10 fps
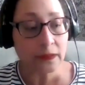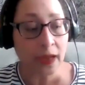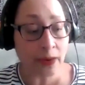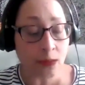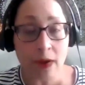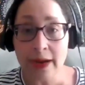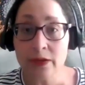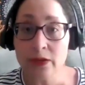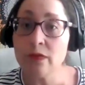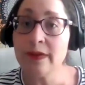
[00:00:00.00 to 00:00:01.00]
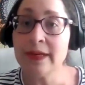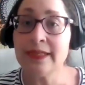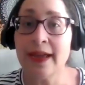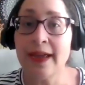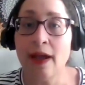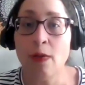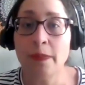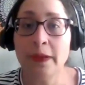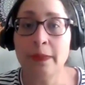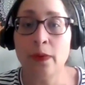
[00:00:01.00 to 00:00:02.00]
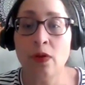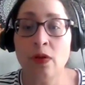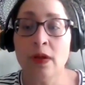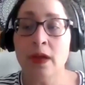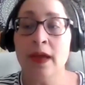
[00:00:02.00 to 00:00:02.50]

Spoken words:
And what I do is I help people